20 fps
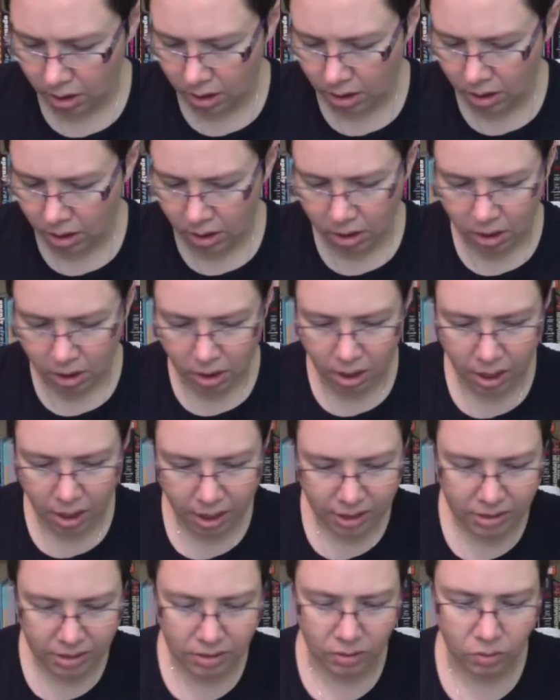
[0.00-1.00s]
I don't
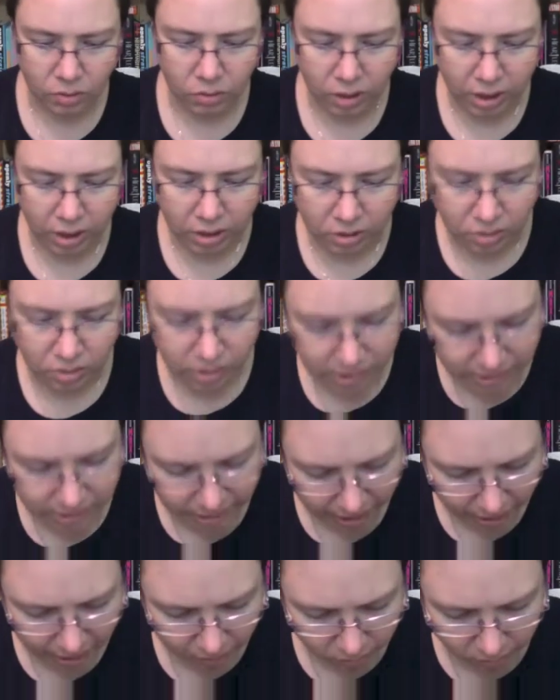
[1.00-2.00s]
understand what
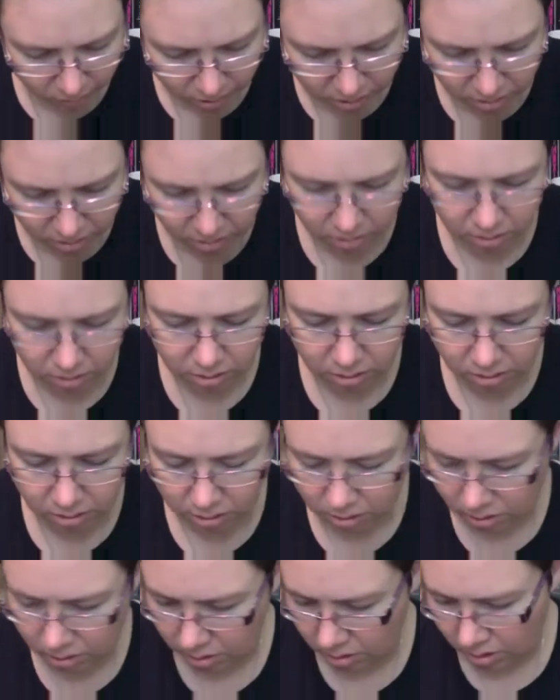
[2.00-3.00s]

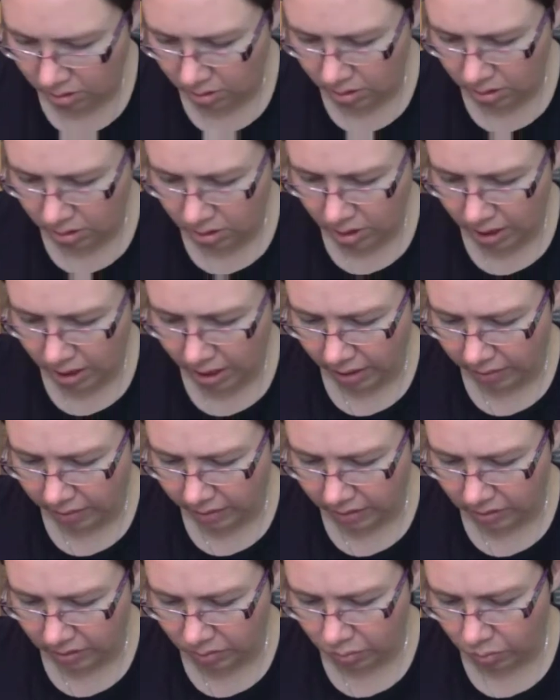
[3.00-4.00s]
how this
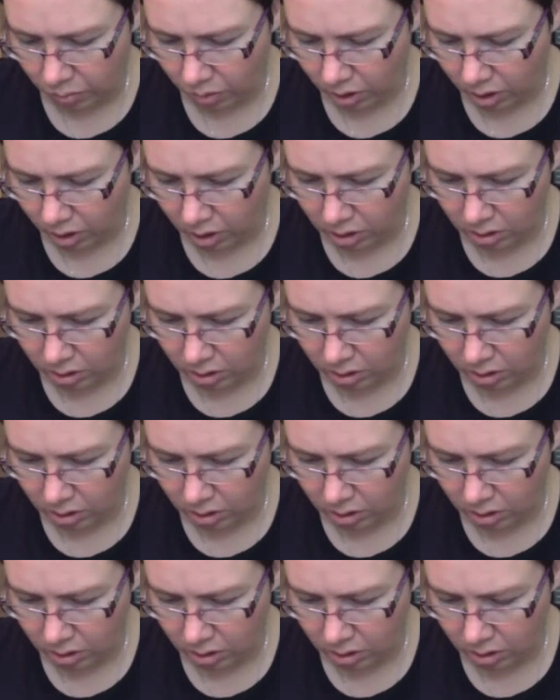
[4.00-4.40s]
works.